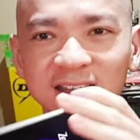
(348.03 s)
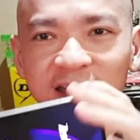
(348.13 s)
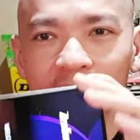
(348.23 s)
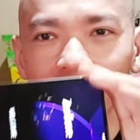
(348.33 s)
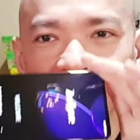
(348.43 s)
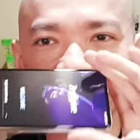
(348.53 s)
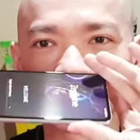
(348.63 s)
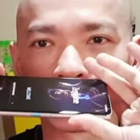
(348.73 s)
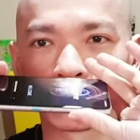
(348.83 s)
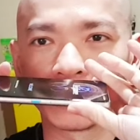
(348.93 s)

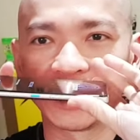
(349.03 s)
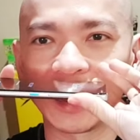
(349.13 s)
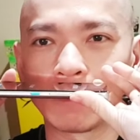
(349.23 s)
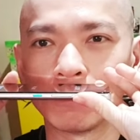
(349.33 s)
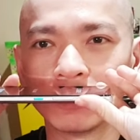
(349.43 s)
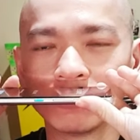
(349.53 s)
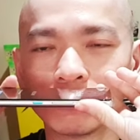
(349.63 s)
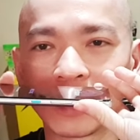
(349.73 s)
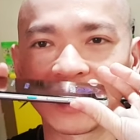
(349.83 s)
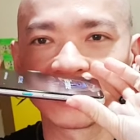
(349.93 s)
looking, with that blue
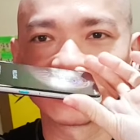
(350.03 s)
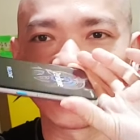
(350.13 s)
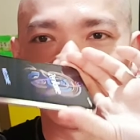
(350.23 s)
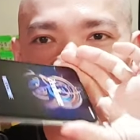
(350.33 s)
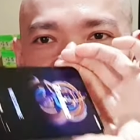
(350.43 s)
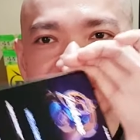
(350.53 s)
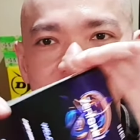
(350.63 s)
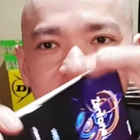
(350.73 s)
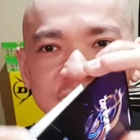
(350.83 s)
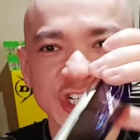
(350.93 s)
button and that
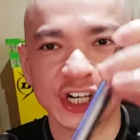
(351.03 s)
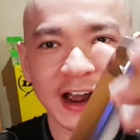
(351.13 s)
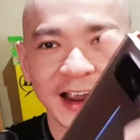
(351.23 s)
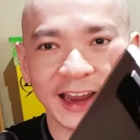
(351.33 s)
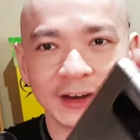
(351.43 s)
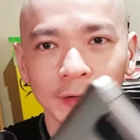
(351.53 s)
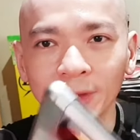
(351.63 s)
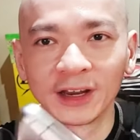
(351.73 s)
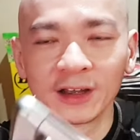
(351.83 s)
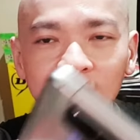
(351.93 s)
silver shine to
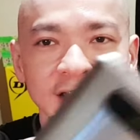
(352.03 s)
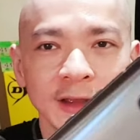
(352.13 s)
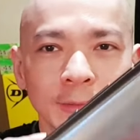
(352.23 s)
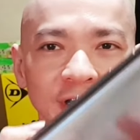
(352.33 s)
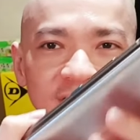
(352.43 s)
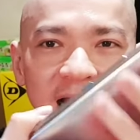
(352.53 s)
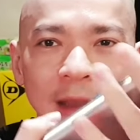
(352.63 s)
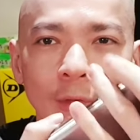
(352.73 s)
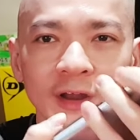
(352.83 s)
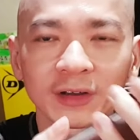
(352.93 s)
it, because I
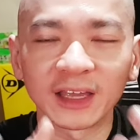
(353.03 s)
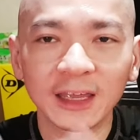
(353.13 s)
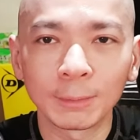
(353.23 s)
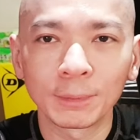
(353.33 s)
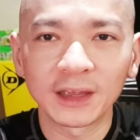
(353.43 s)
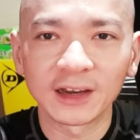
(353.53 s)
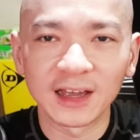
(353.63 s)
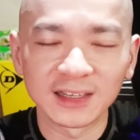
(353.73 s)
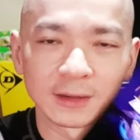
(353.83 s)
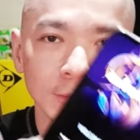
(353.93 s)
want to keep it
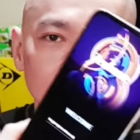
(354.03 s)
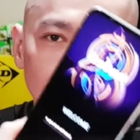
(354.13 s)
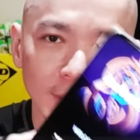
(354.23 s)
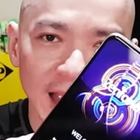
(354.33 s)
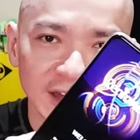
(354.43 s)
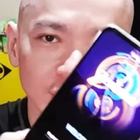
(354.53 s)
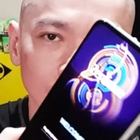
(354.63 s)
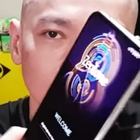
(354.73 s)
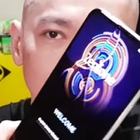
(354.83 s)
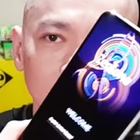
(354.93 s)
as a memento